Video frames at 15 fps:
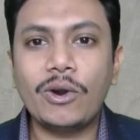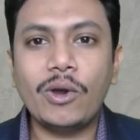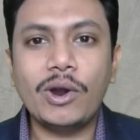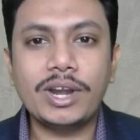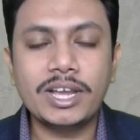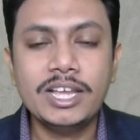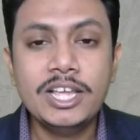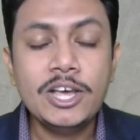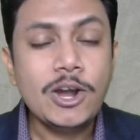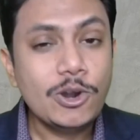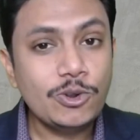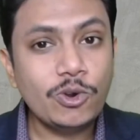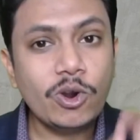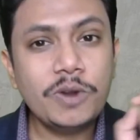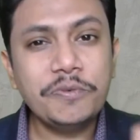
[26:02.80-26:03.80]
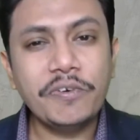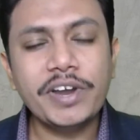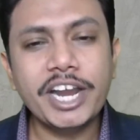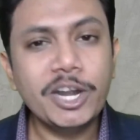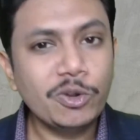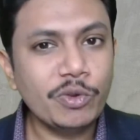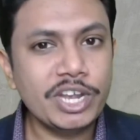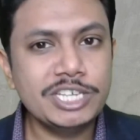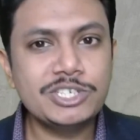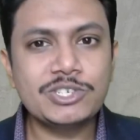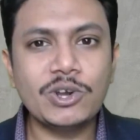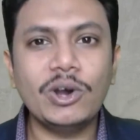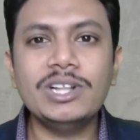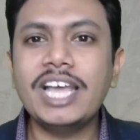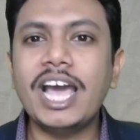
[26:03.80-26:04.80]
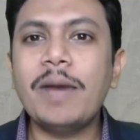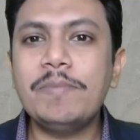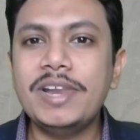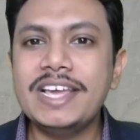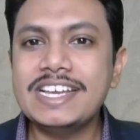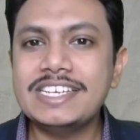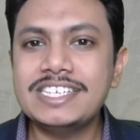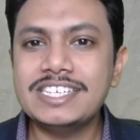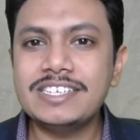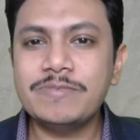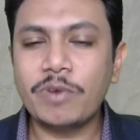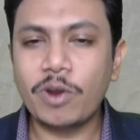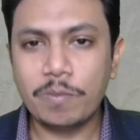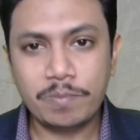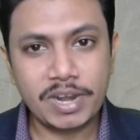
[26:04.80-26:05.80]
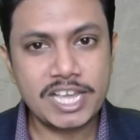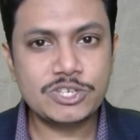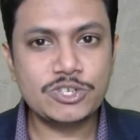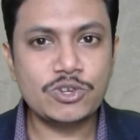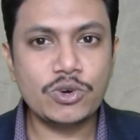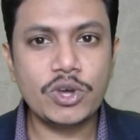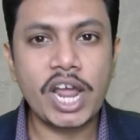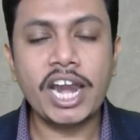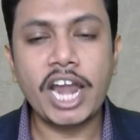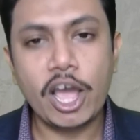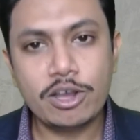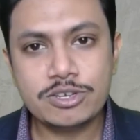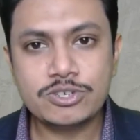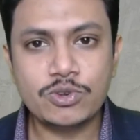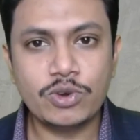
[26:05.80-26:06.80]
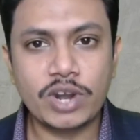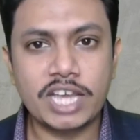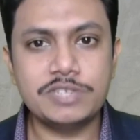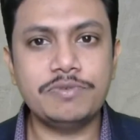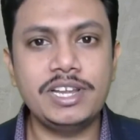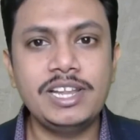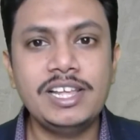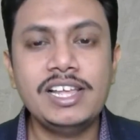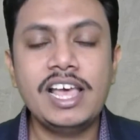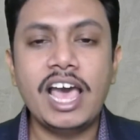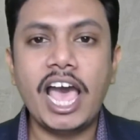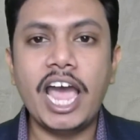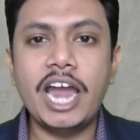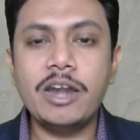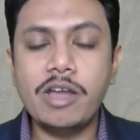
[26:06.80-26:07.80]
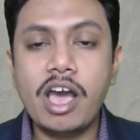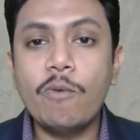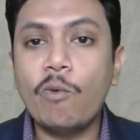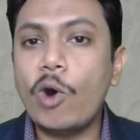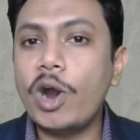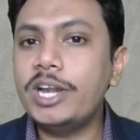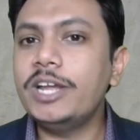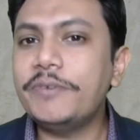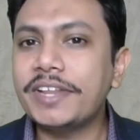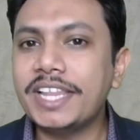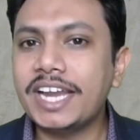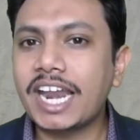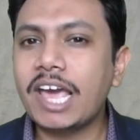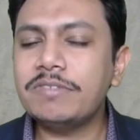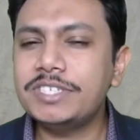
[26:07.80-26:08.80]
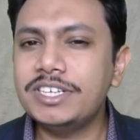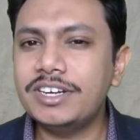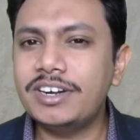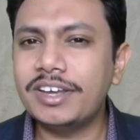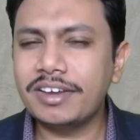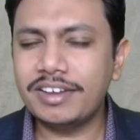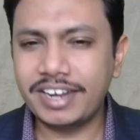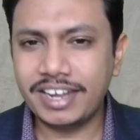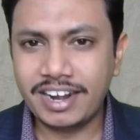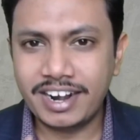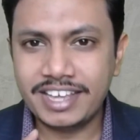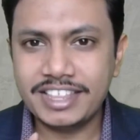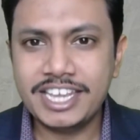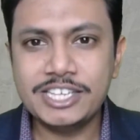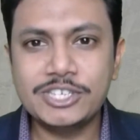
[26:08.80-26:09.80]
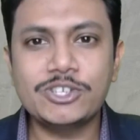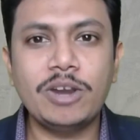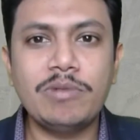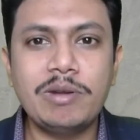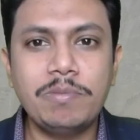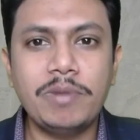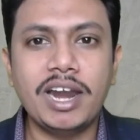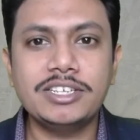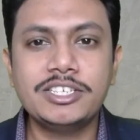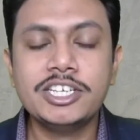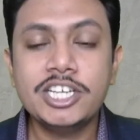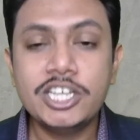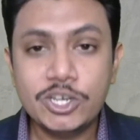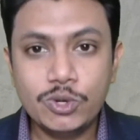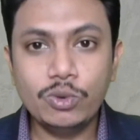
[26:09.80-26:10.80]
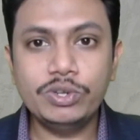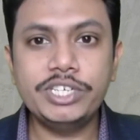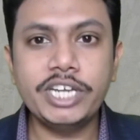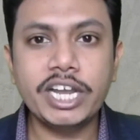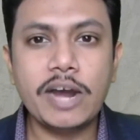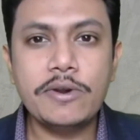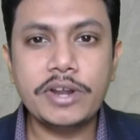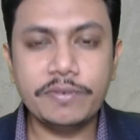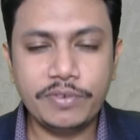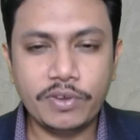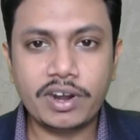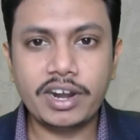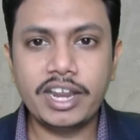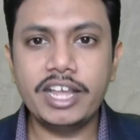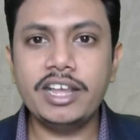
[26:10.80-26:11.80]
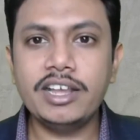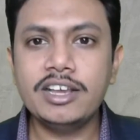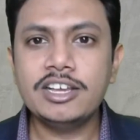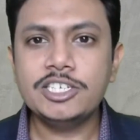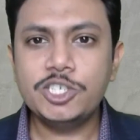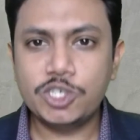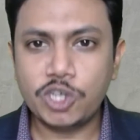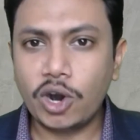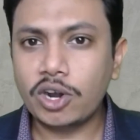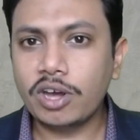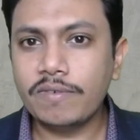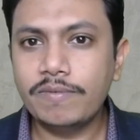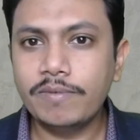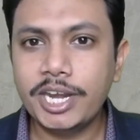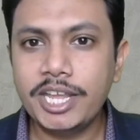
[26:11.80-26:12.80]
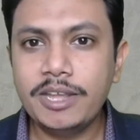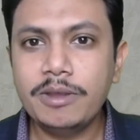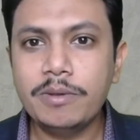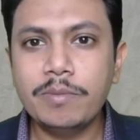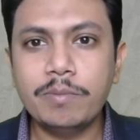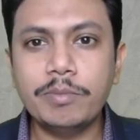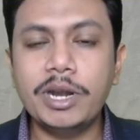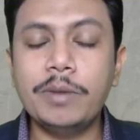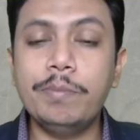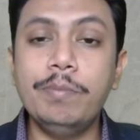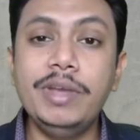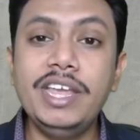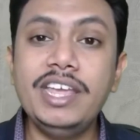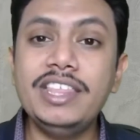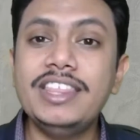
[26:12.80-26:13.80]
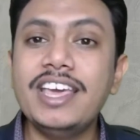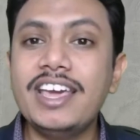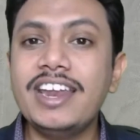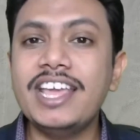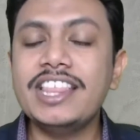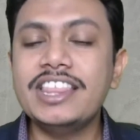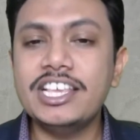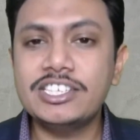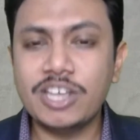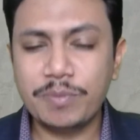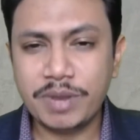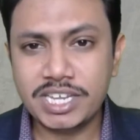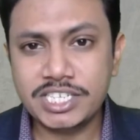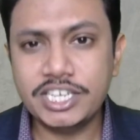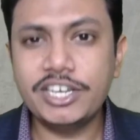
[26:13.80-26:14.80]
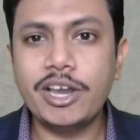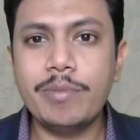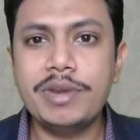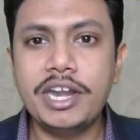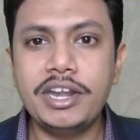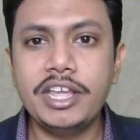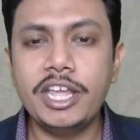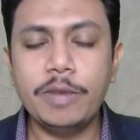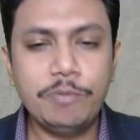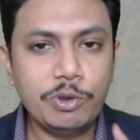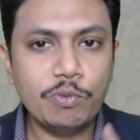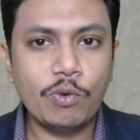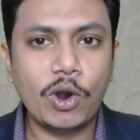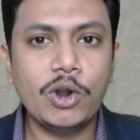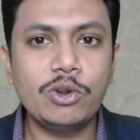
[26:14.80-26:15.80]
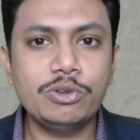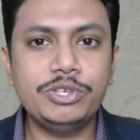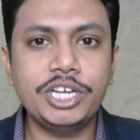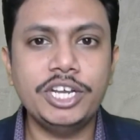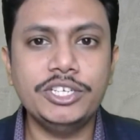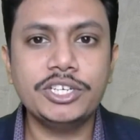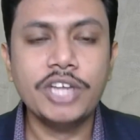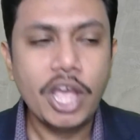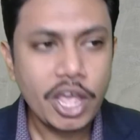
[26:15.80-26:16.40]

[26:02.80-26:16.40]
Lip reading: not. Don't forget to install the application from Play Store and iOS Store as well. And whatever that I have shared regarding the installment plans, do check out if you're running short of money, but be there in this amazing community if you want to change